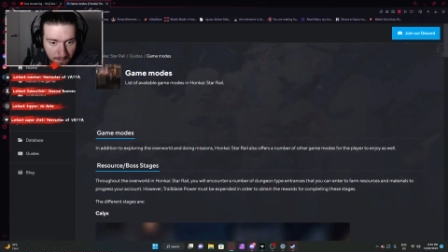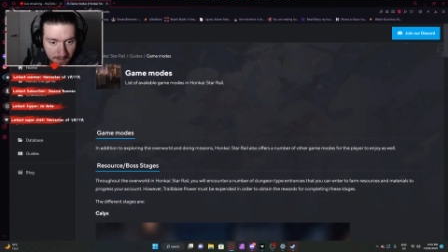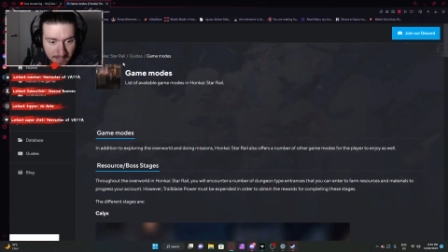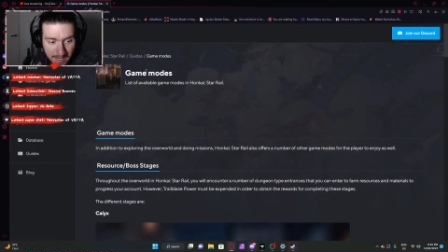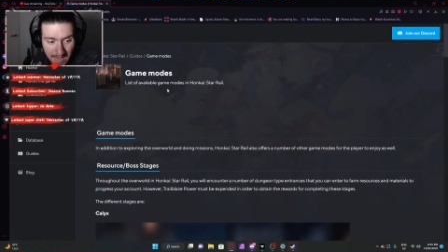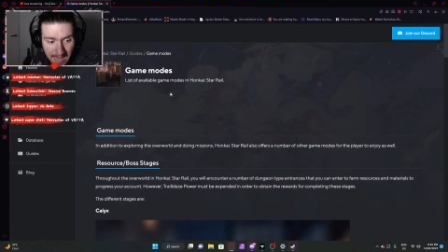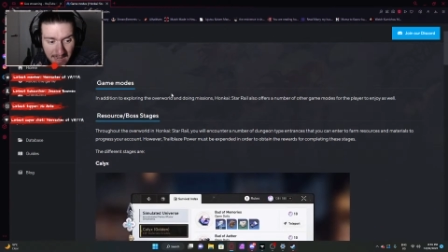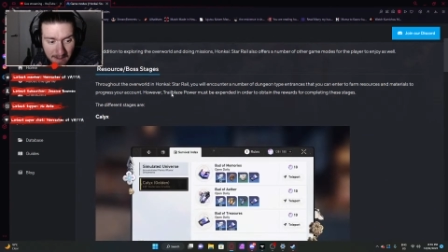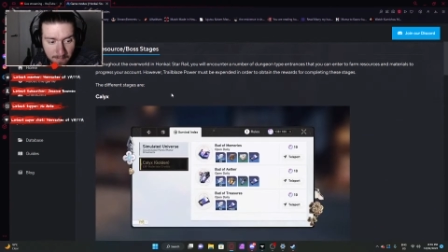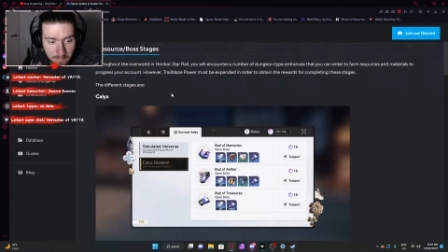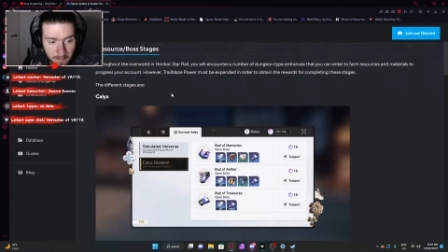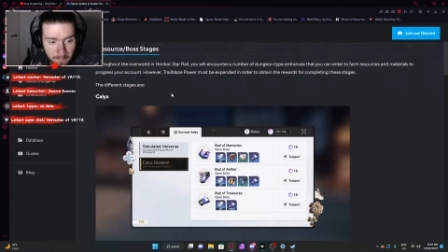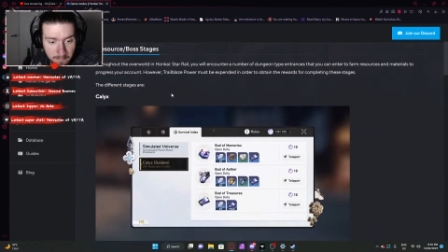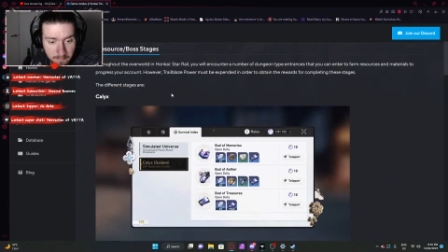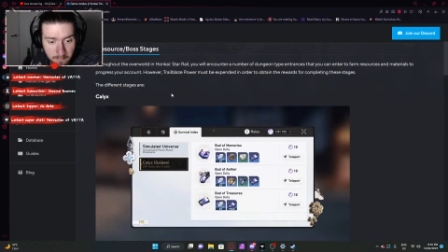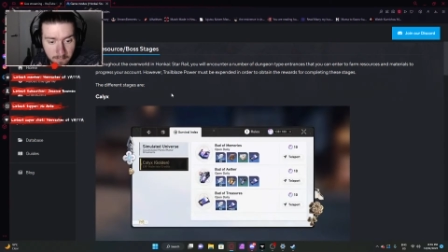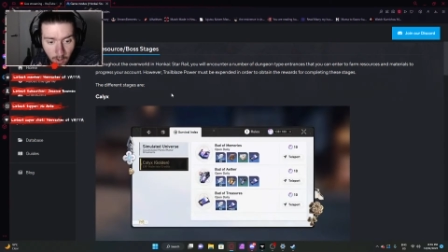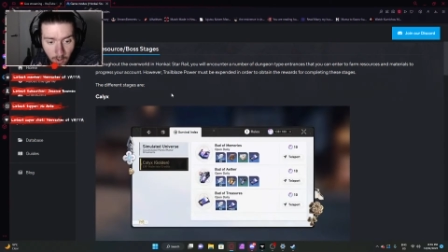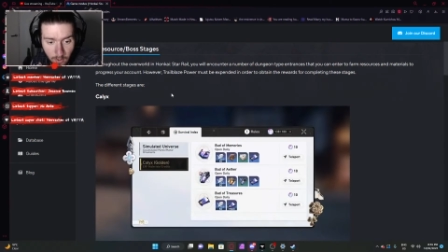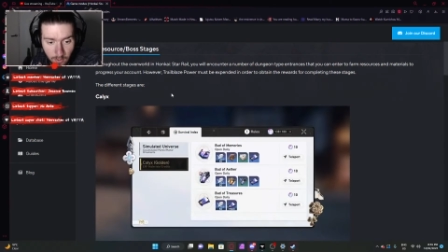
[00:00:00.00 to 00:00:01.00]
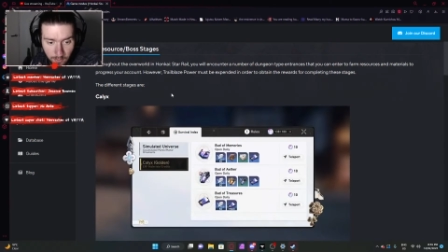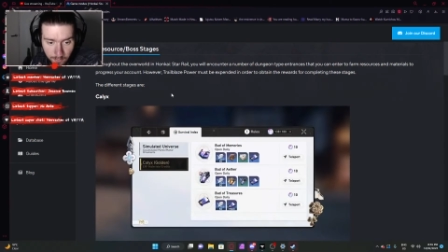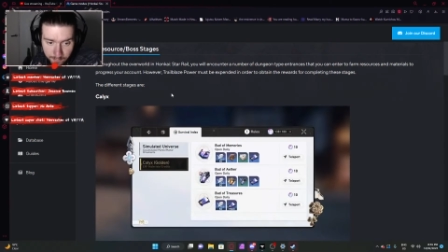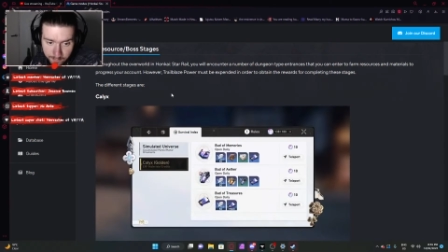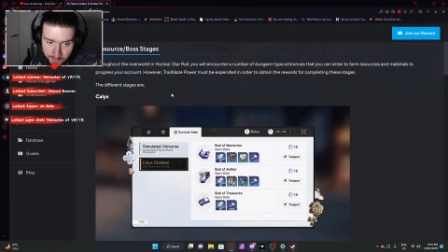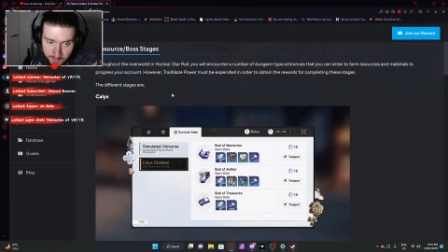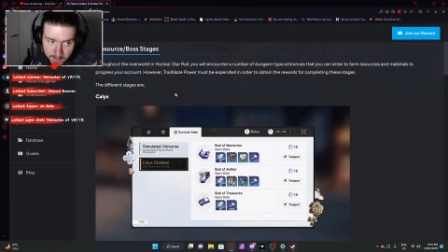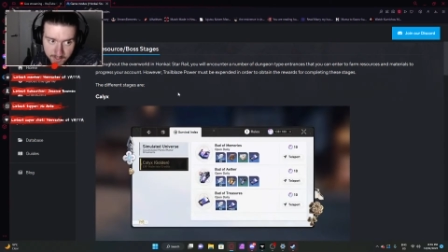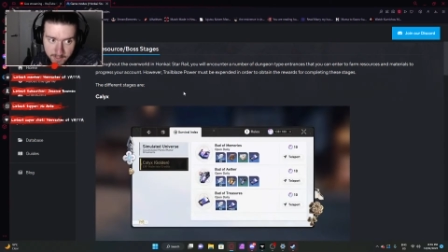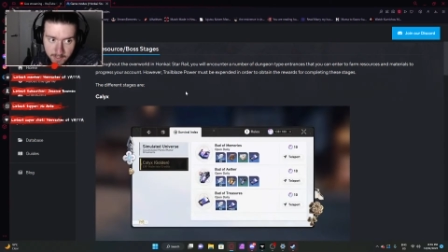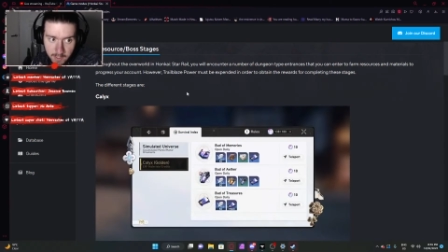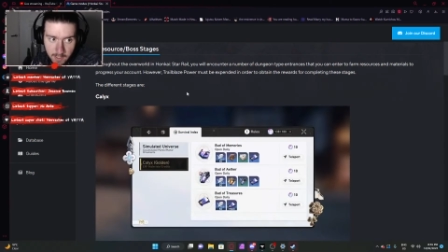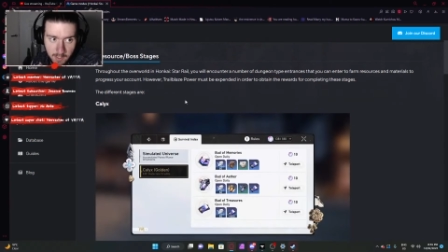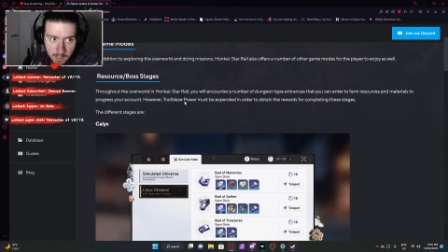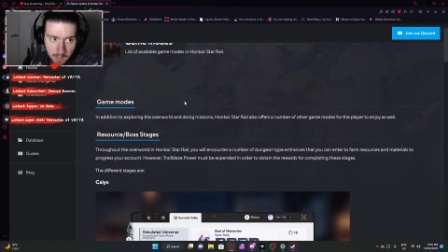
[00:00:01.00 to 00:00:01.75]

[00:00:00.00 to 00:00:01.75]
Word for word: game modes.